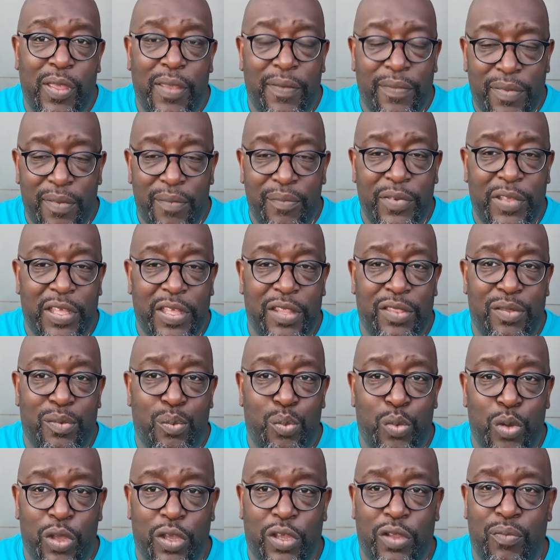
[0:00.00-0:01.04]
If something isn't
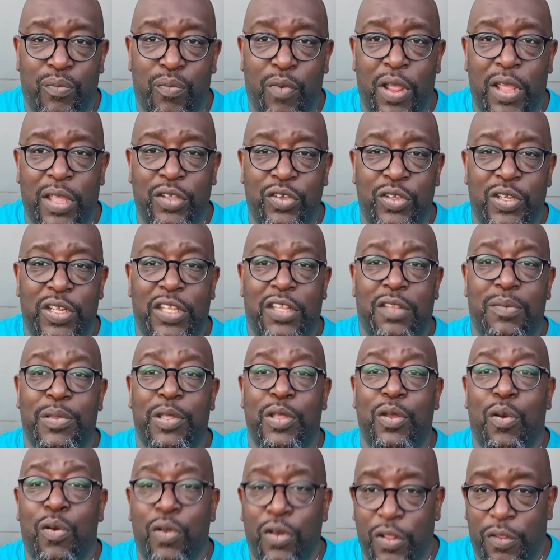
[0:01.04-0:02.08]
working right, you need to
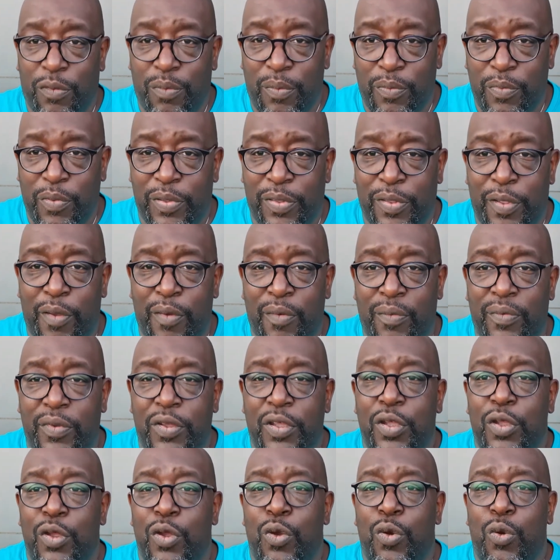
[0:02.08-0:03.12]
be honest with yourself
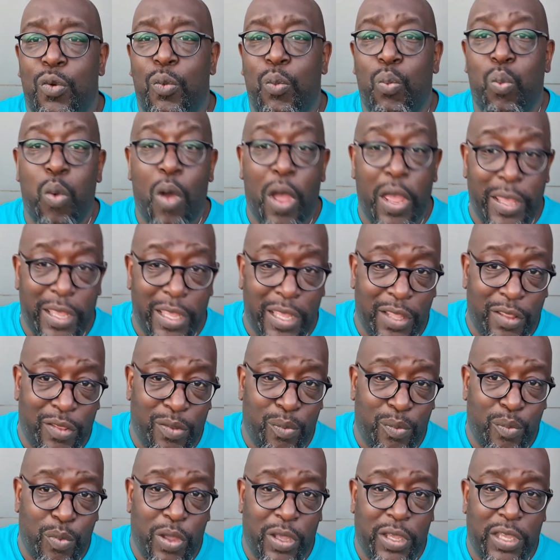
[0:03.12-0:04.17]
why it
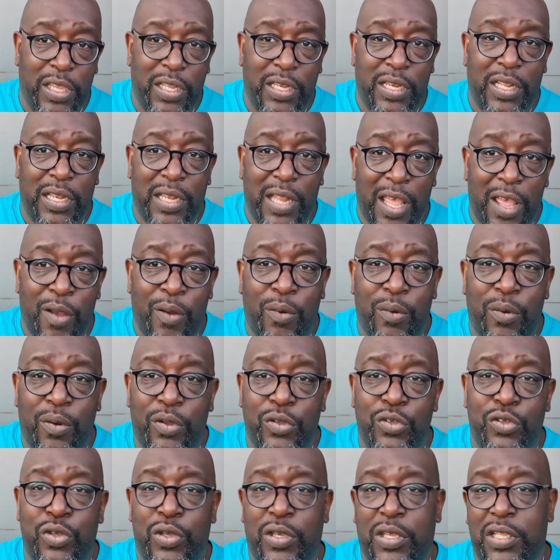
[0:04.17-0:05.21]
isn't working and how
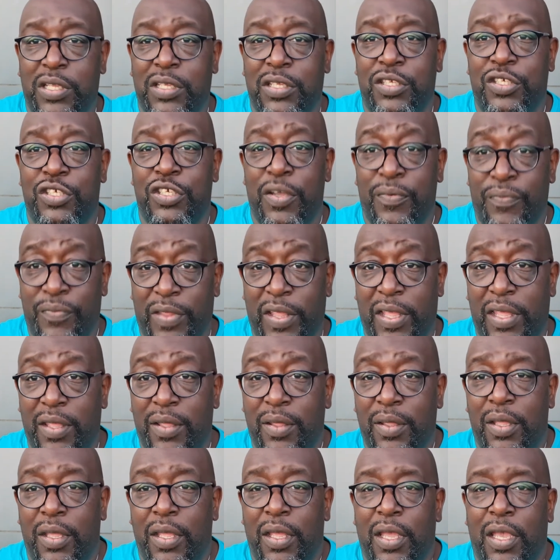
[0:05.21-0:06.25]
you can shift it
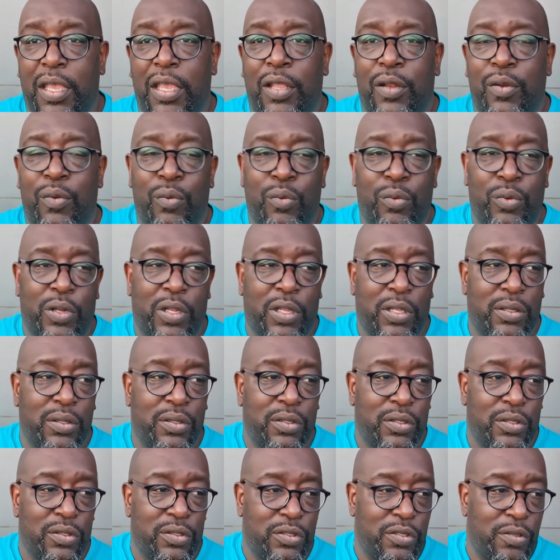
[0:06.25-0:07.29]
in order
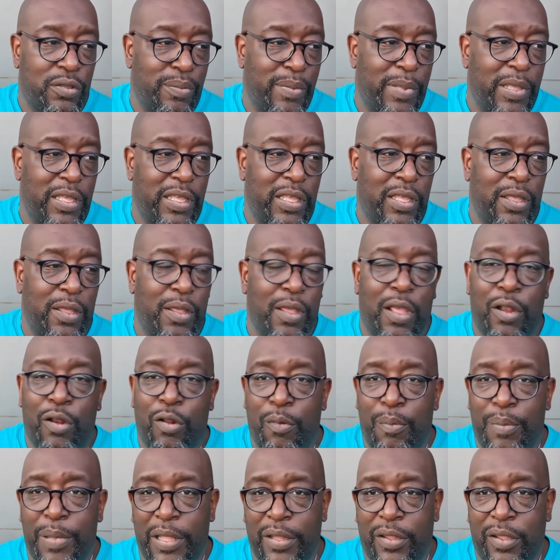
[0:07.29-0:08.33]
to make it a
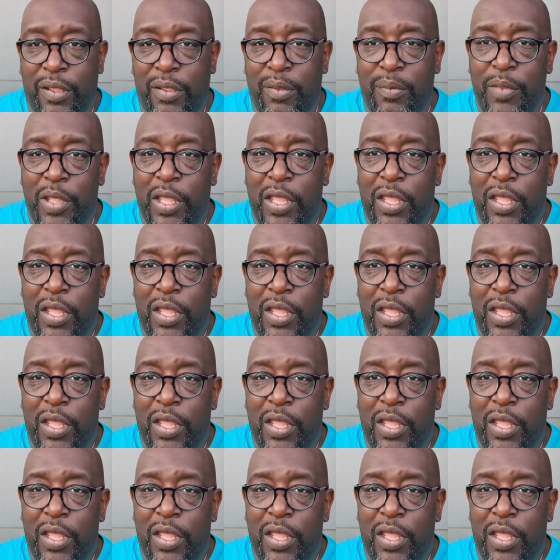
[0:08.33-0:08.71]
lot better.